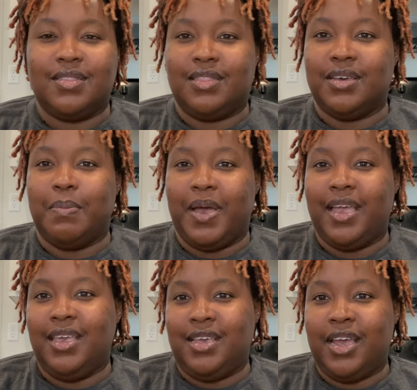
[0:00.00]
the
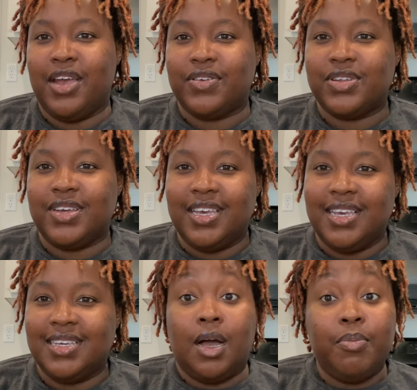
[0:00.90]
main character
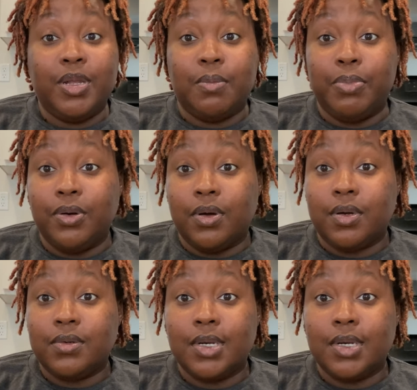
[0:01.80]
is. I'm in the book.